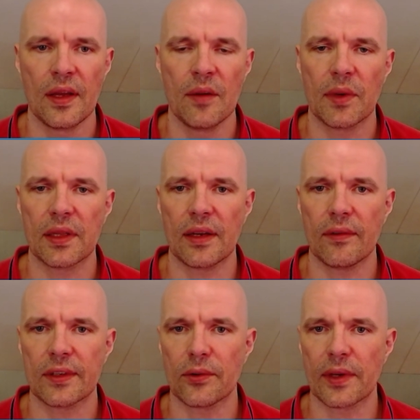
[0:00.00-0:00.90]
But I
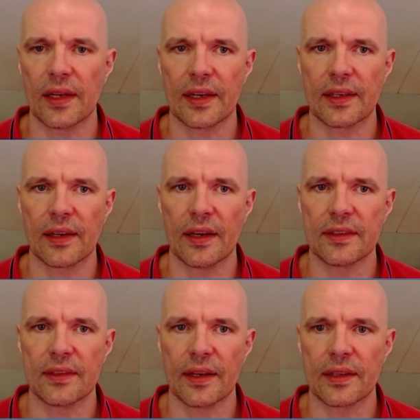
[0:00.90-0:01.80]
was looking like
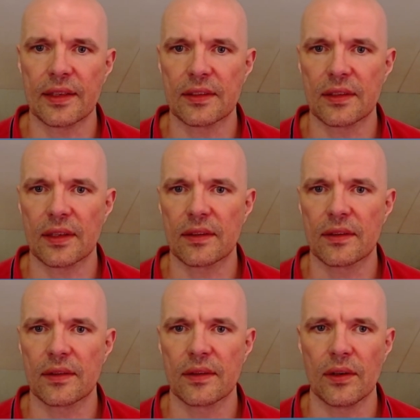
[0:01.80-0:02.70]
lines like this
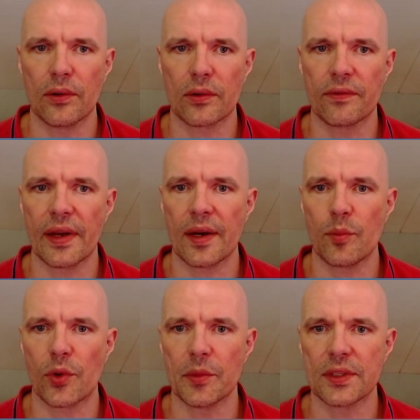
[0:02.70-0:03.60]
that looked very
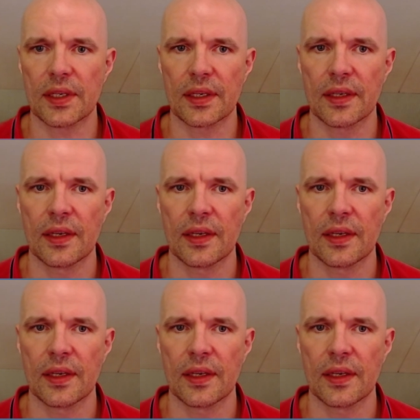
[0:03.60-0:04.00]
promising.